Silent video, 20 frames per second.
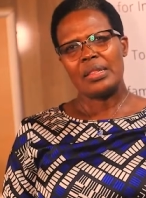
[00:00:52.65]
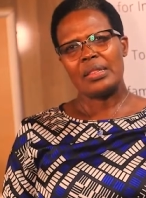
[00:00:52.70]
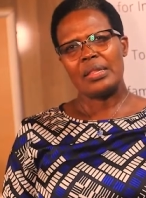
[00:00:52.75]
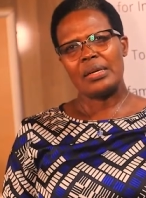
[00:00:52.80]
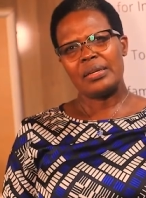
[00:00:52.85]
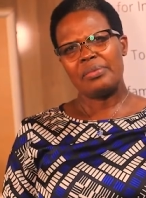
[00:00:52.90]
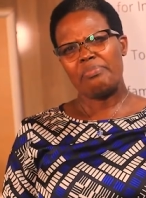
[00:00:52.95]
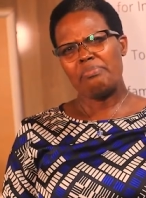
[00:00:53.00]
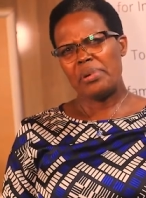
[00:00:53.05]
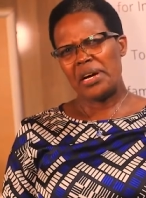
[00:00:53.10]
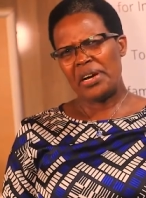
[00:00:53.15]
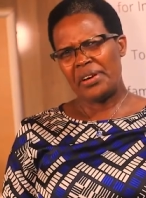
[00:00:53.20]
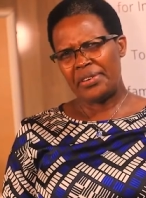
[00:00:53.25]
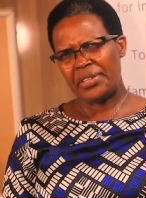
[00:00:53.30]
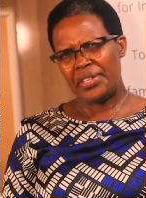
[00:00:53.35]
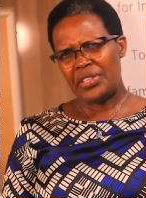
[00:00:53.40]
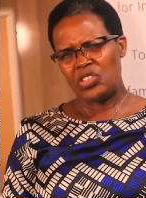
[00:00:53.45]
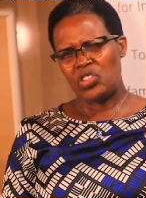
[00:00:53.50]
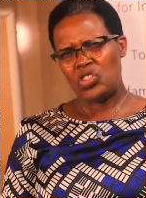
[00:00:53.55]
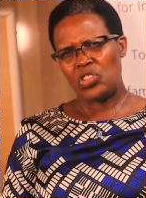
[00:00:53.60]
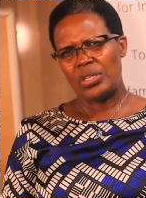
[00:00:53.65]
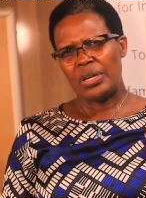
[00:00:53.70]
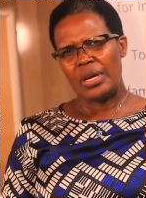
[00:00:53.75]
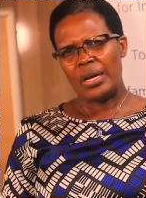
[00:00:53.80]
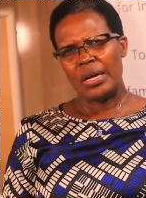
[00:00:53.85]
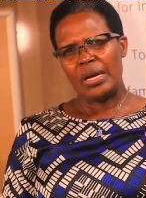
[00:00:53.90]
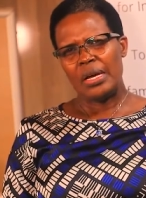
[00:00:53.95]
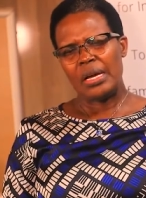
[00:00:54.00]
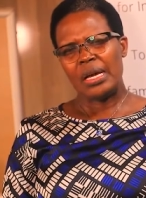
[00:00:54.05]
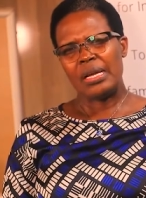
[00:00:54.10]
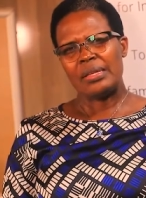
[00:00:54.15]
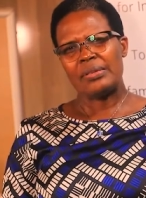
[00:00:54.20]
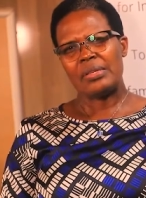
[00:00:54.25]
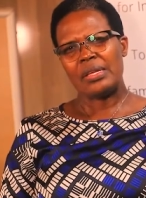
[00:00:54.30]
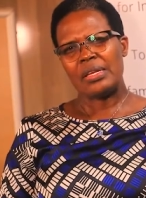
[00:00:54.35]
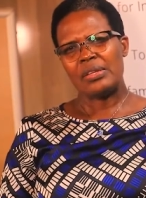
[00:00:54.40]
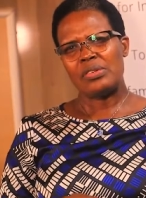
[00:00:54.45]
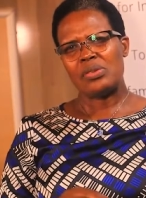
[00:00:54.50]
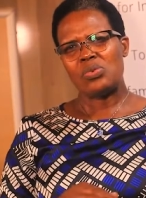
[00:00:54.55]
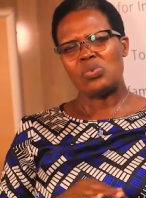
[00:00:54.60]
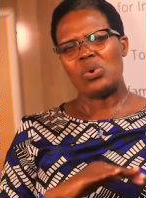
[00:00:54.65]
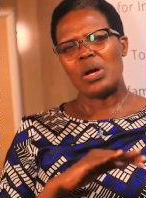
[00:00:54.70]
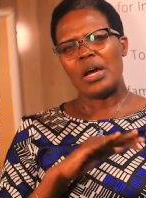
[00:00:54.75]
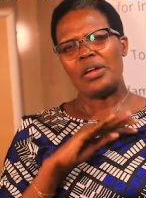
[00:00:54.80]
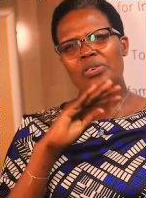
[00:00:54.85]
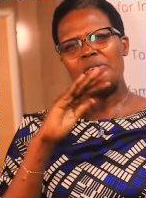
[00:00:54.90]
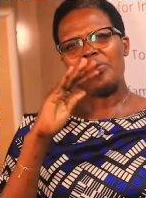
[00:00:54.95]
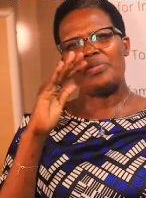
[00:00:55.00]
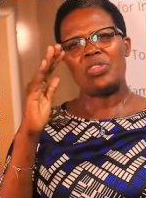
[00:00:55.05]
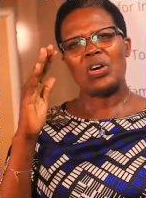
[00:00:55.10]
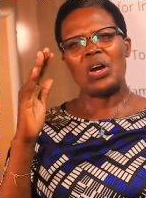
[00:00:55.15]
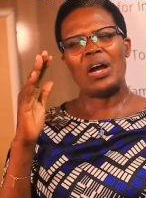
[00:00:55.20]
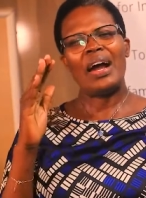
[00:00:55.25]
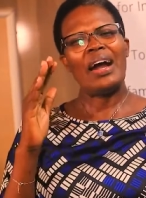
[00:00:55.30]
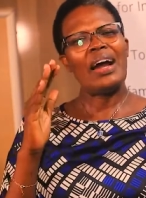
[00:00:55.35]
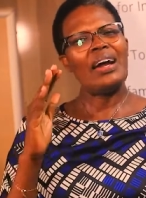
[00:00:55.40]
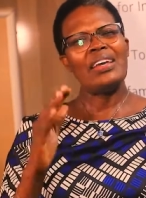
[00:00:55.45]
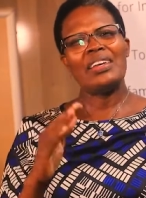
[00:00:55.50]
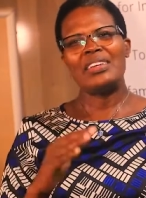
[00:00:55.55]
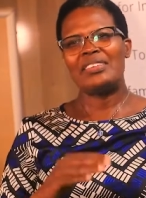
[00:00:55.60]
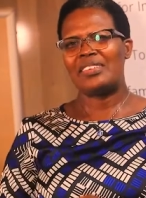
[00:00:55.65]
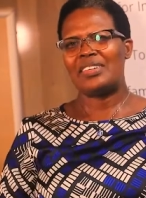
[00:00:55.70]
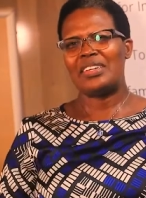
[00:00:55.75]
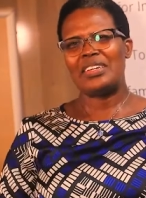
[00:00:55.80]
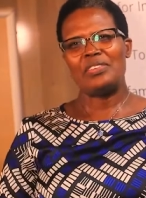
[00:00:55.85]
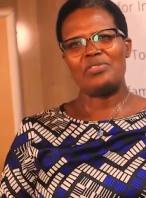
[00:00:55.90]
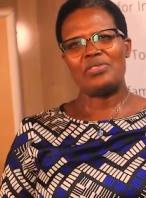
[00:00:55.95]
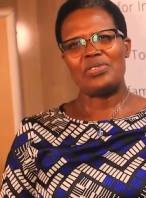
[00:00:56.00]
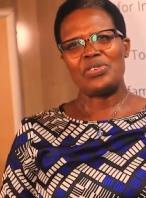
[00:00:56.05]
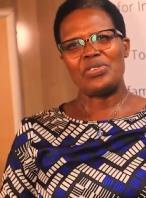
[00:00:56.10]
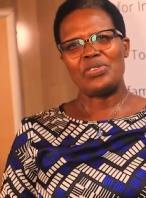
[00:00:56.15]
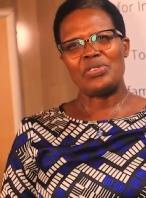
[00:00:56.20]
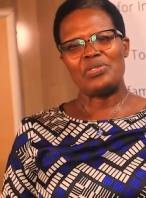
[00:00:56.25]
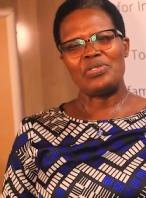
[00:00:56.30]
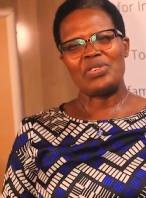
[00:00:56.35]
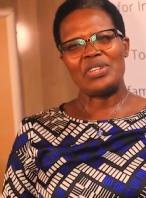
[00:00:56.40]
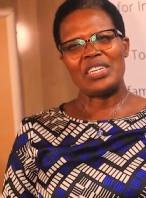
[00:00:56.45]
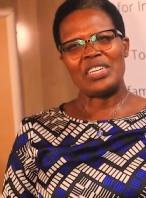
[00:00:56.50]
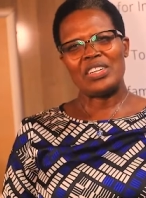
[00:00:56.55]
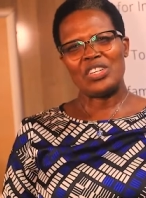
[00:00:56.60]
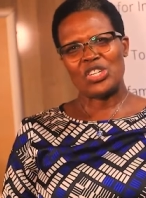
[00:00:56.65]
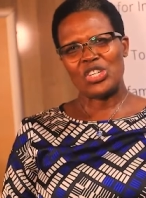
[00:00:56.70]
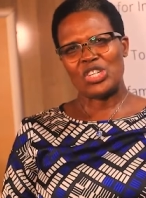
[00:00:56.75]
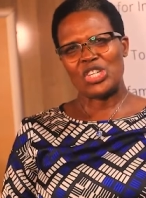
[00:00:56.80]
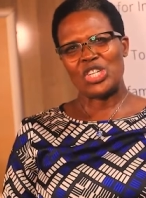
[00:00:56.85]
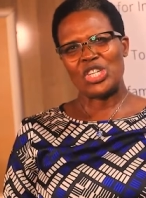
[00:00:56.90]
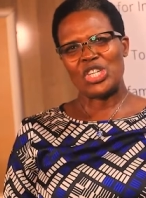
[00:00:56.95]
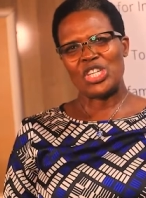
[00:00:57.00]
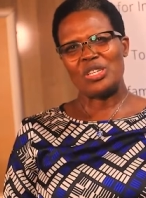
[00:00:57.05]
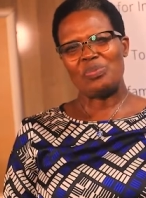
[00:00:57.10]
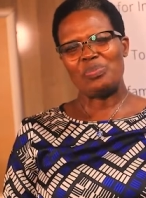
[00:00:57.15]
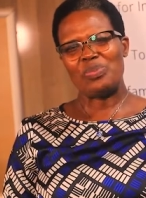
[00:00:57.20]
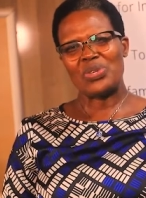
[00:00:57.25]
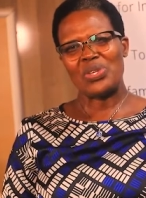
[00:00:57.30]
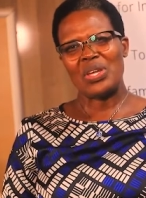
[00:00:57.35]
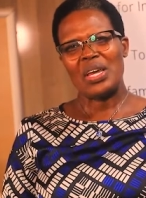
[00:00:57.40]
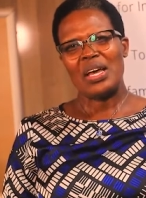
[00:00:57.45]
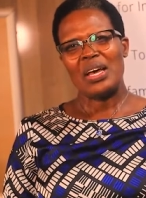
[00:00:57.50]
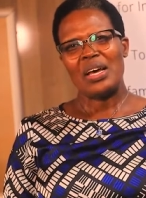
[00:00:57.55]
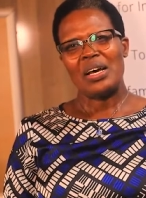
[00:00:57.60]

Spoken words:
that marriage is one of the highest levels of relationships